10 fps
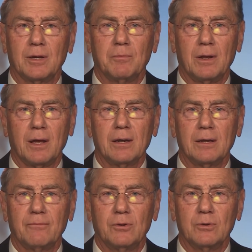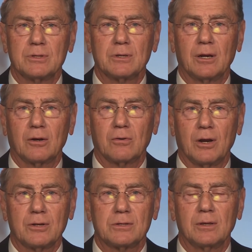and malign influence
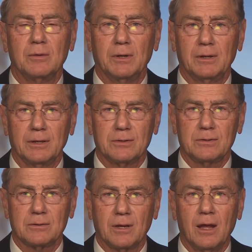across the Middle East,